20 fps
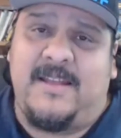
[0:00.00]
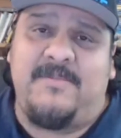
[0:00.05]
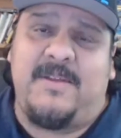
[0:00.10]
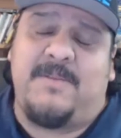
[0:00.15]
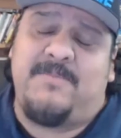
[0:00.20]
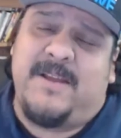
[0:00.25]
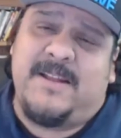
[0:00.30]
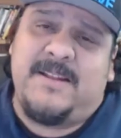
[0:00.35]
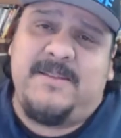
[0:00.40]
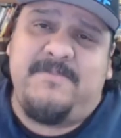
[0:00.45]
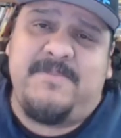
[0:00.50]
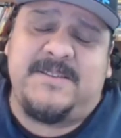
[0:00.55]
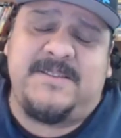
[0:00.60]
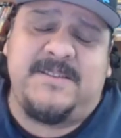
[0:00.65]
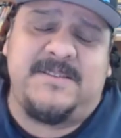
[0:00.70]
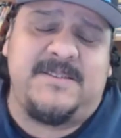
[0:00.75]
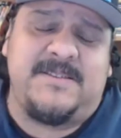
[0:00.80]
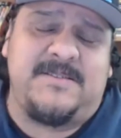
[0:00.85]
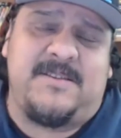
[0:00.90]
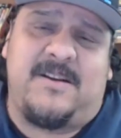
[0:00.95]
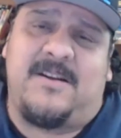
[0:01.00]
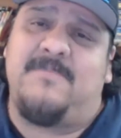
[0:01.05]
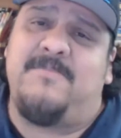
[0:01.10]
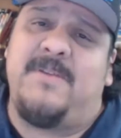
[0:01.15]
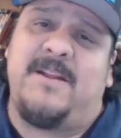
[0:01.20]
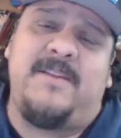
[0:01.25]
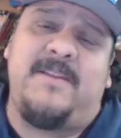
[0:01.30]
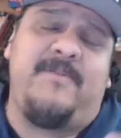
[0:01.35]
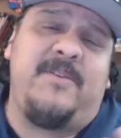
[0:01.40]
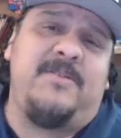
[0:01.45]
and many businesses are,
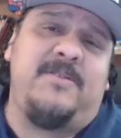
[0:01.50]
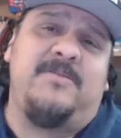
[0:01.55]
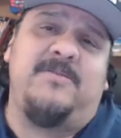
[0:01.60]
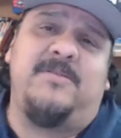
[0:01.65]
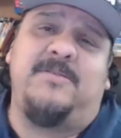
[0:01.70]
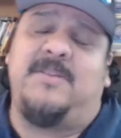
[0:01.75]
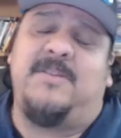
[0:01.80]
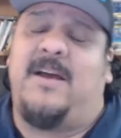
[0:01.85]
many of you